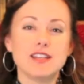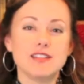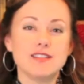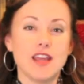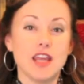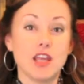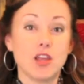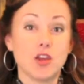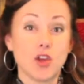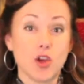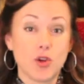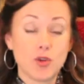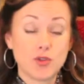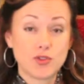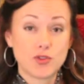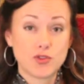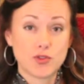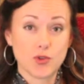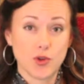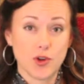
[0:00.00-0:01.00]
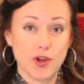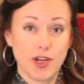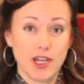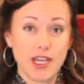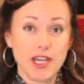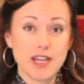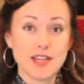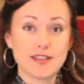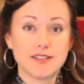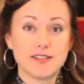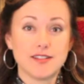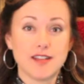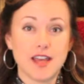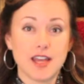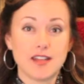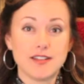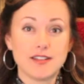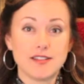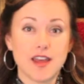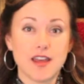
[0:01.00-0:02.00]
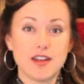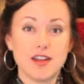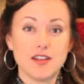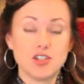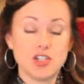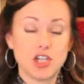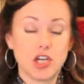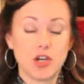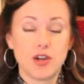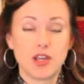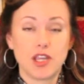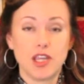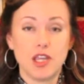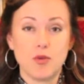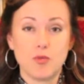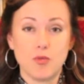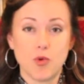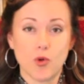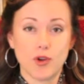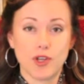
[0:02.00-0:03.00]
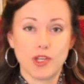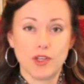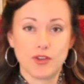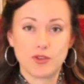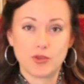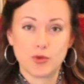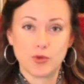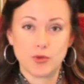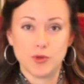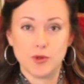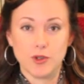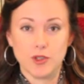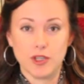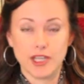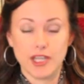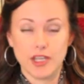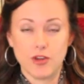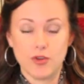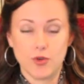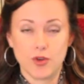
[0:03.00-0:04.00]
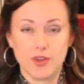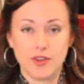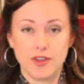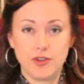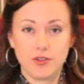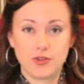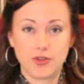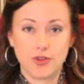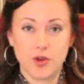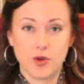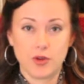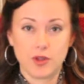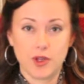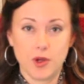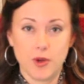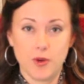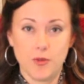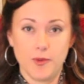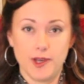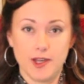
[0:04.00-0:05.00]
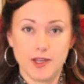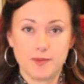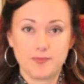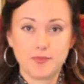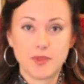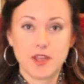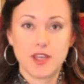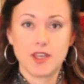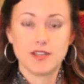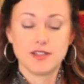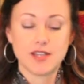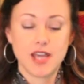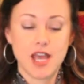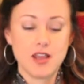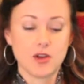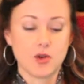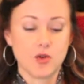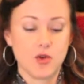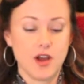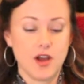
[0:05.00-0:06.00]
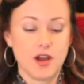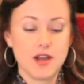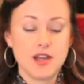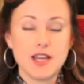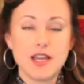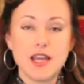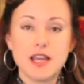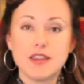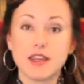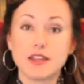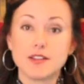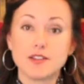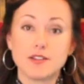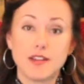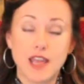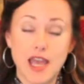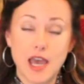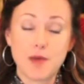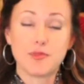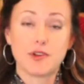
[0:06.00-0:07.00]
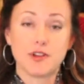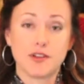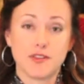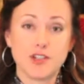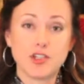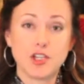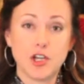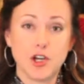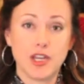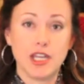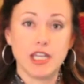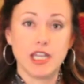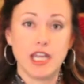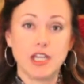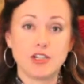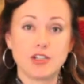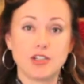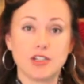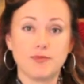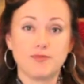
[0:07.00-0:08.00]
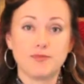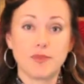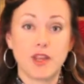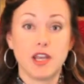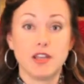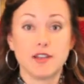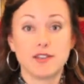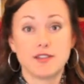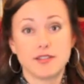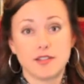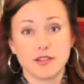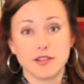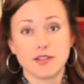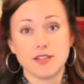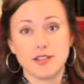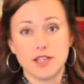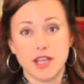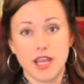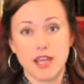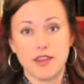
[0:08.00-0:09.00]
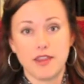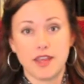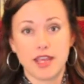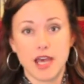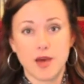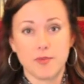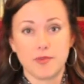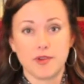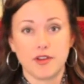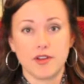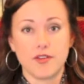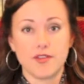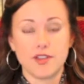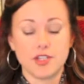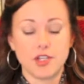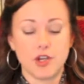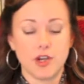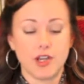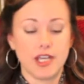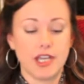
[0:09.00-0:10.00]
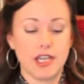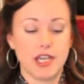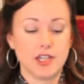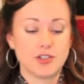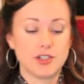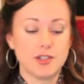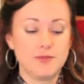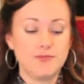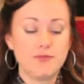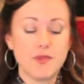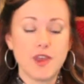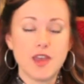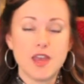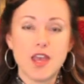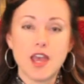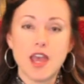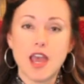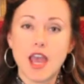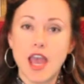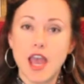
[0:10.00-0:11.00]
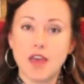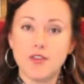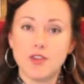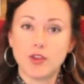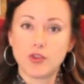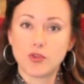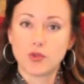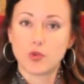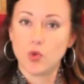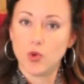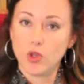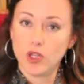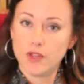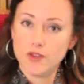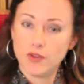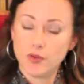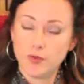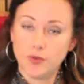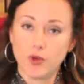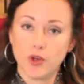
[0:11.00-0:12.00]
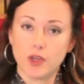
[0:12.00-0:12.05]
It is a ghost story set at a Cherokee boarding school in northeastern Oklahoma in Tahlequah, the capital of the Cherokee Nation. And it is still today the capital of the Cherokee Nation. And the school in